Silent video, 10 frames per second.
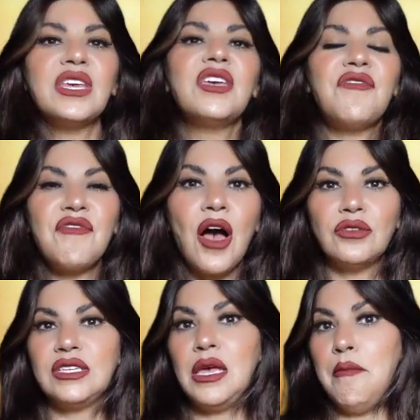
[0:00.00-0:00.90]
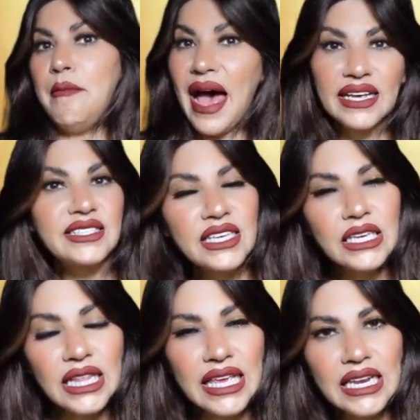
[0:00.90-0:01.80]
He felt
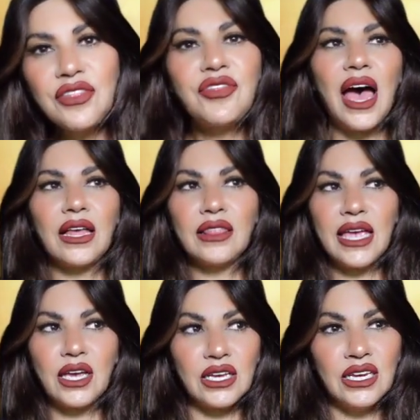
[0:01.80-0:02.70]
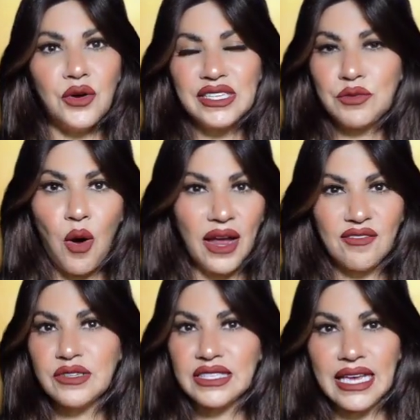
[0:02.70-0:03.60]
emasculated that, like, you know, his wife
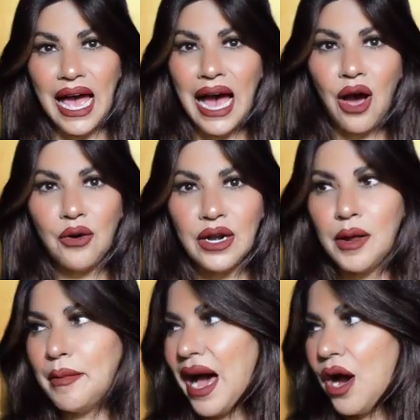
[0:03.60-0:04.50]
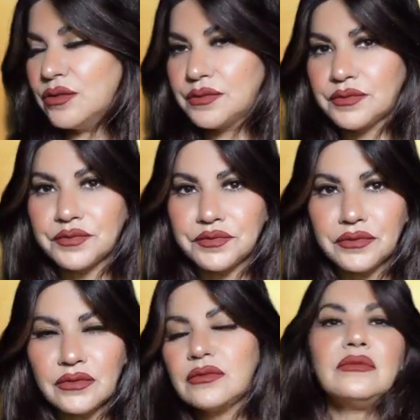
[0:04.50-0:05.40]
was like out and about,
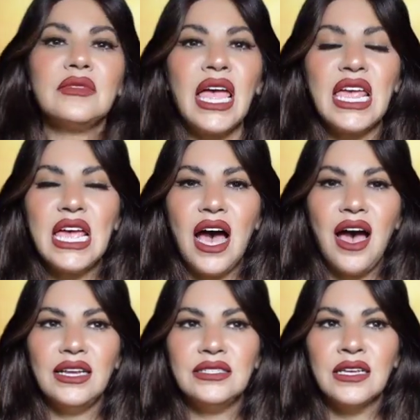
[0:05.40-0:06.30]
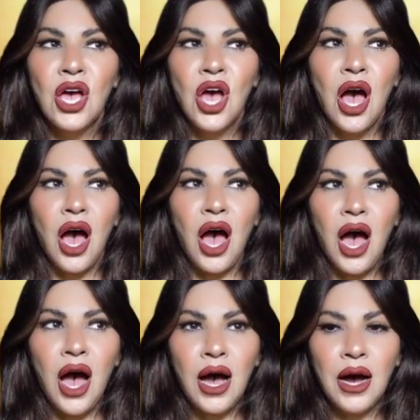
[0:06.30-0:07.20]
and
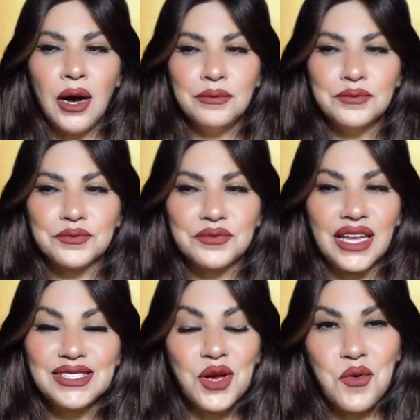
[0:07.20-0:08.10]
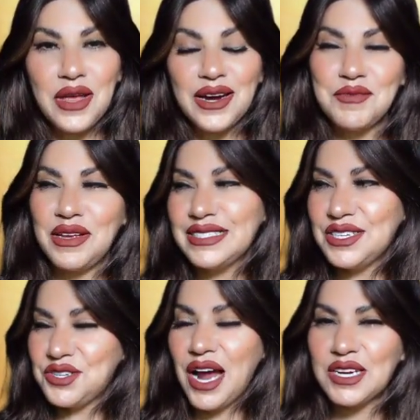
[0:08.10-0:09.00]
um it's so weird because
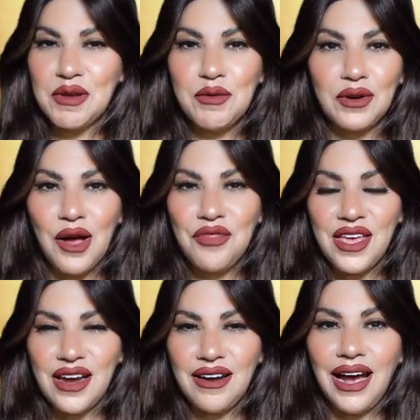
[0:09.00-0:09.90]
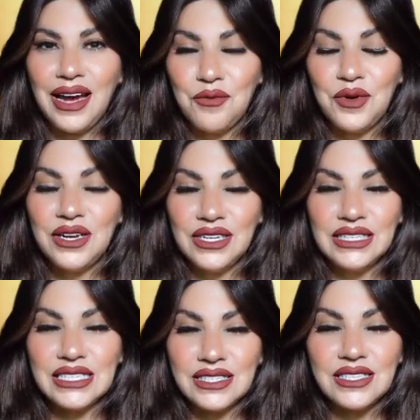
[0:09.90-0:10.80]
the trash people are out there, and we go to
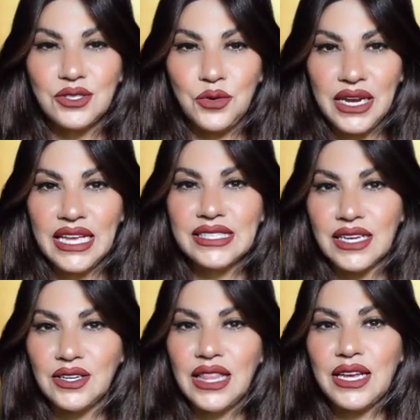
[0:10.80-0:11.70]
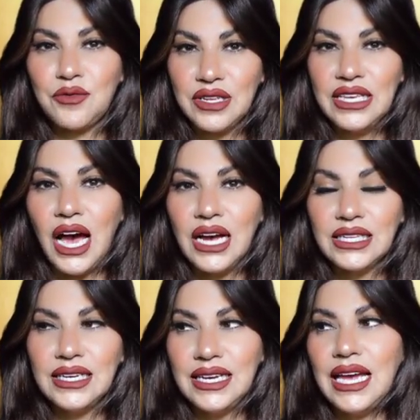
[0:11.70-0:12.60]
this, the story gets like really
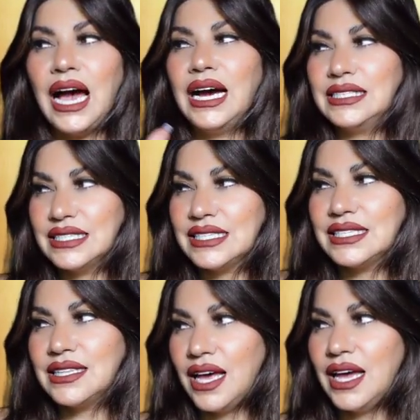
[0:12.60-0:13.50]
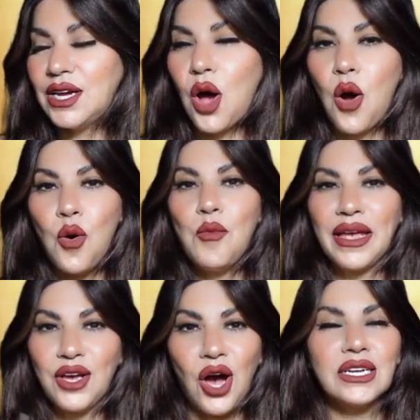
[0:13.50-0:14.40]
ugly, and this is like, oh my
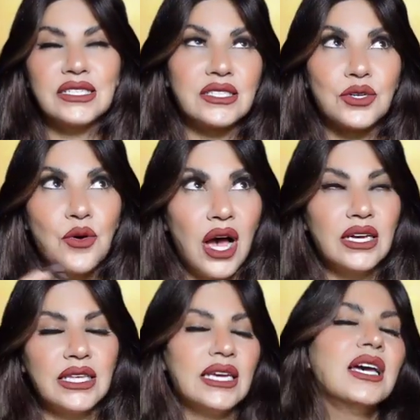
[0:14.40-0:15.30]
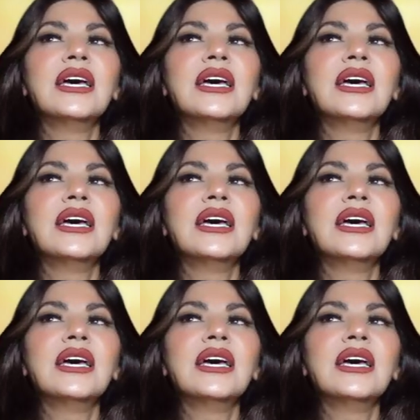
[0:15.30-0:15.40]
God, so ugly.